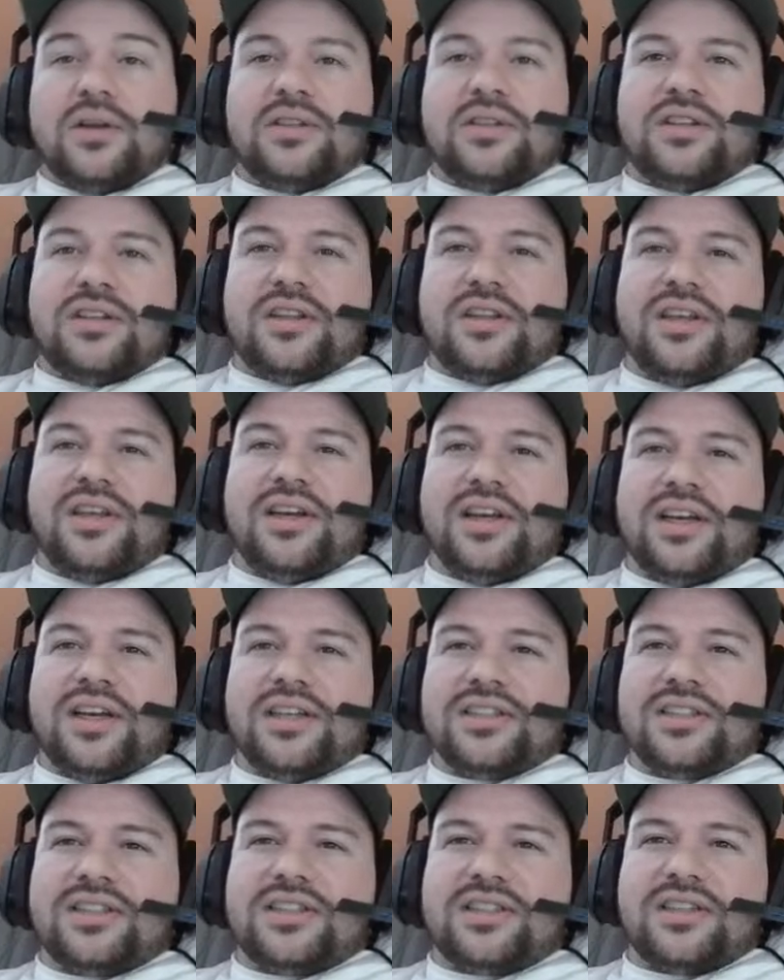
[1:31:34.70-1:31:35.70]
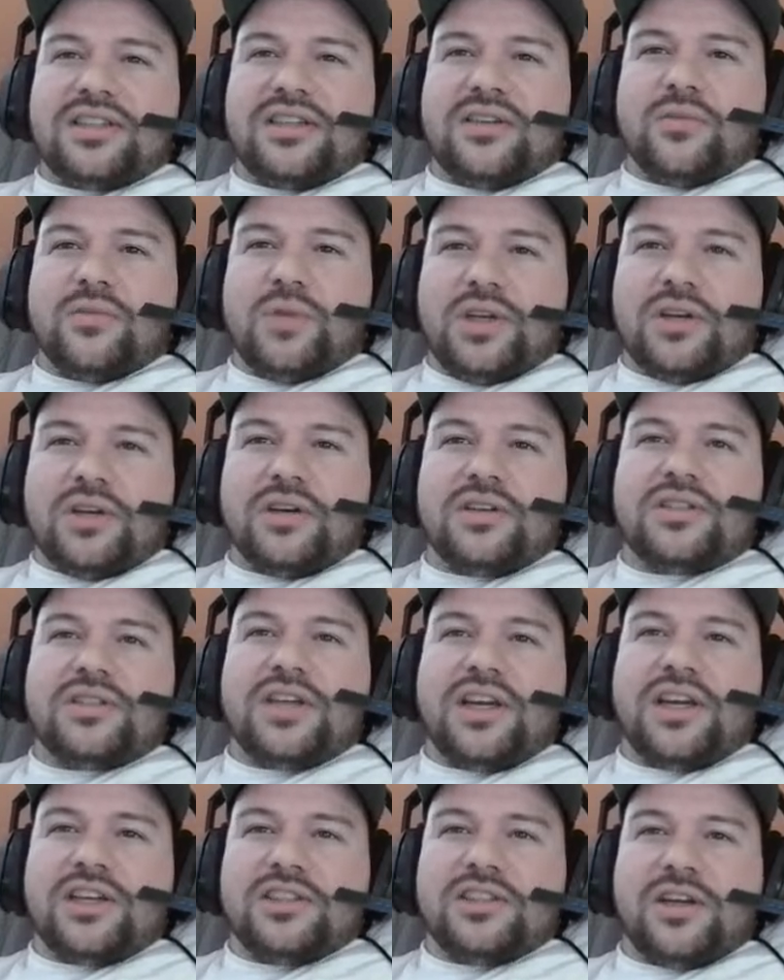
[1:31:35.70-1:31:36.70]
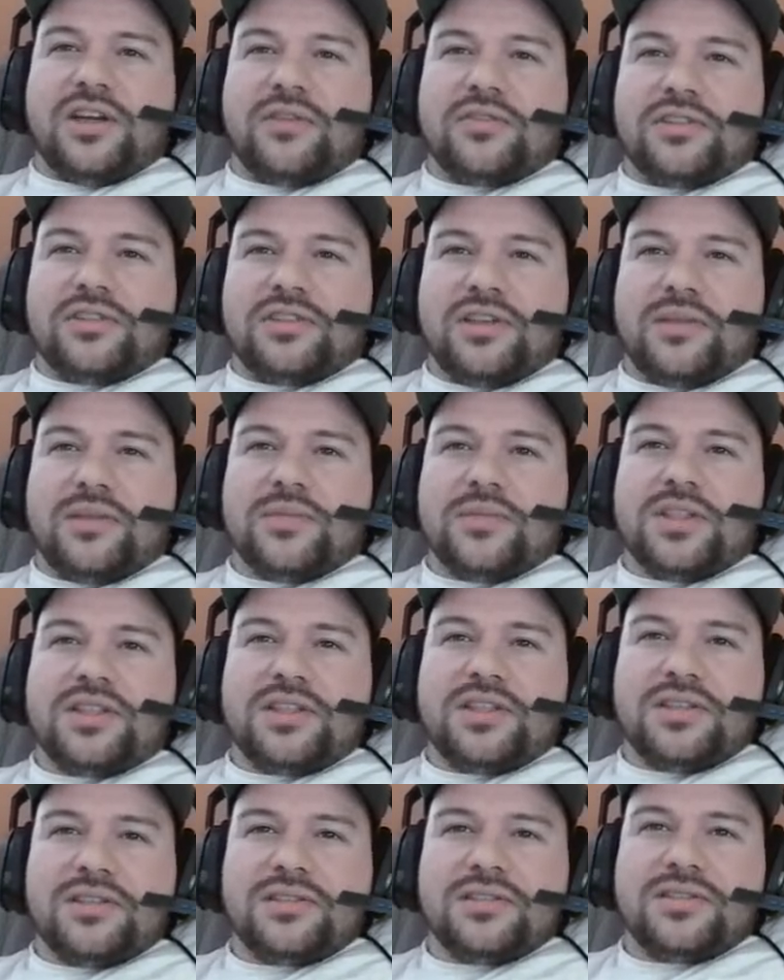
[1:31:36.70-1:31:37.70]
The thing is, we could have taken Jeffrey Simmons.